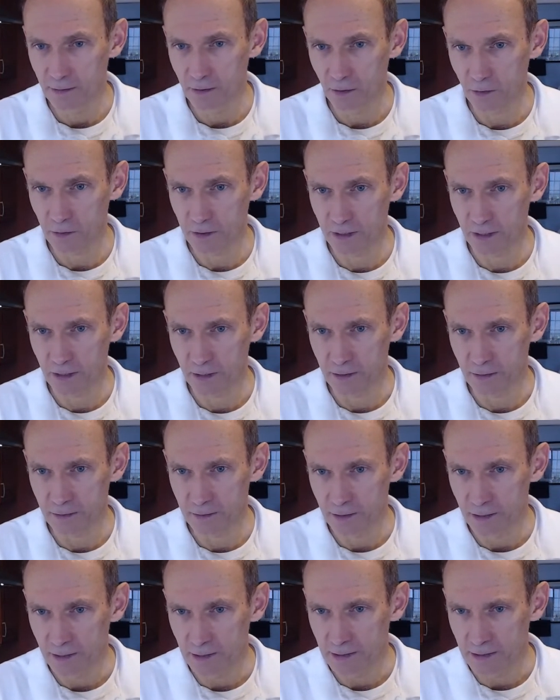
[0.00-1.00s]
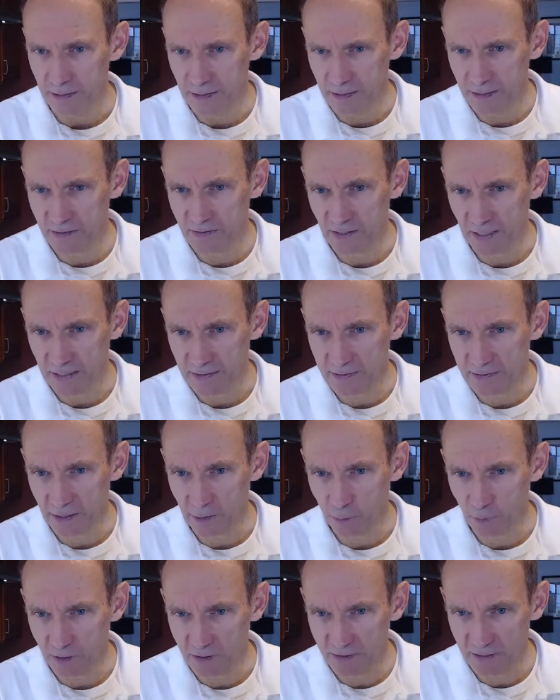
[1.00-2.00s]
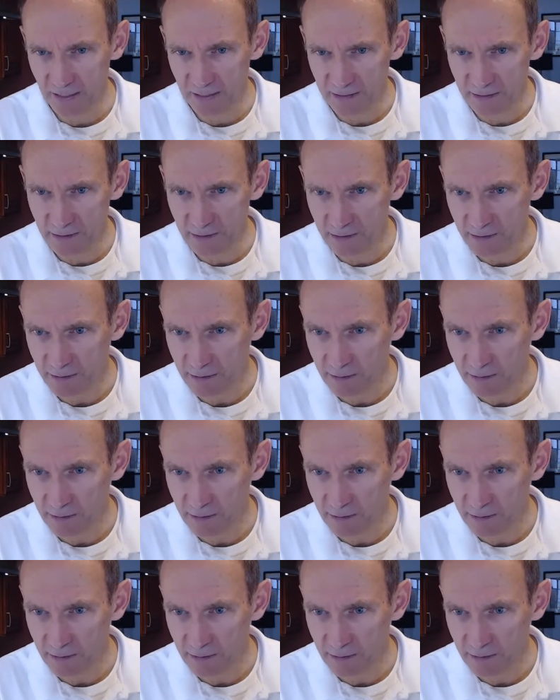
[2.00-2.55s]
Okay. Linda's asking, what is that?